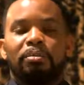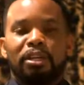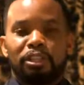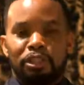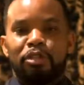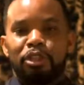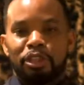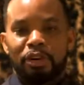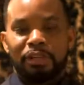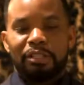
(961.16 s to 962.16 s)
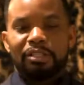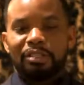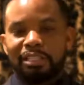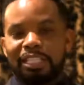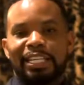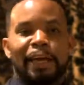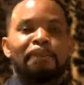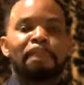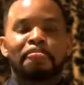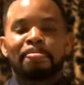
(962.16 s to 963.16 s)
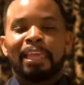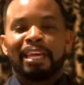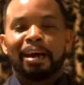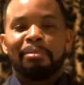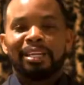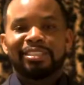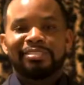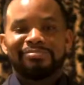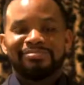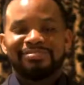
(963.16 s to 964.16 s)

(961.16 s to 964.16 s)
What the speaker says: because you deserve it. Good day, and God bless.